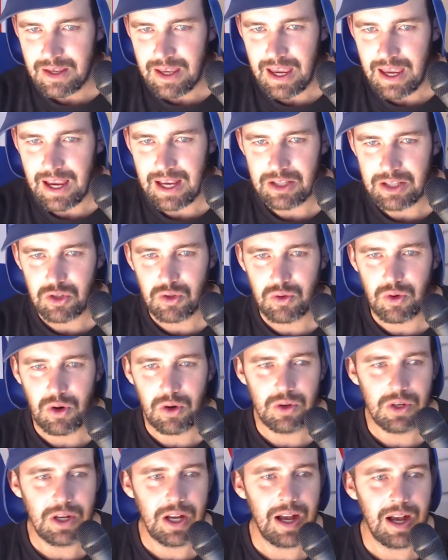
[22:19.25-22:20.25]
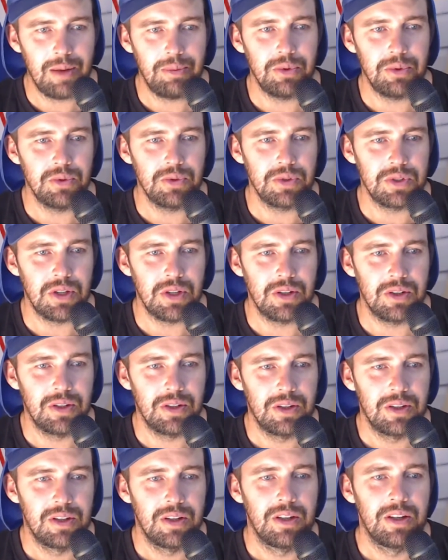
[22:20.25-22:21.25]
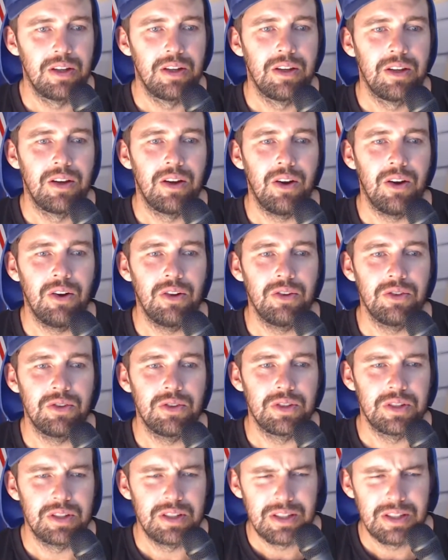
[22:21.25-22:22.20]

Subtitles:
hetero couples on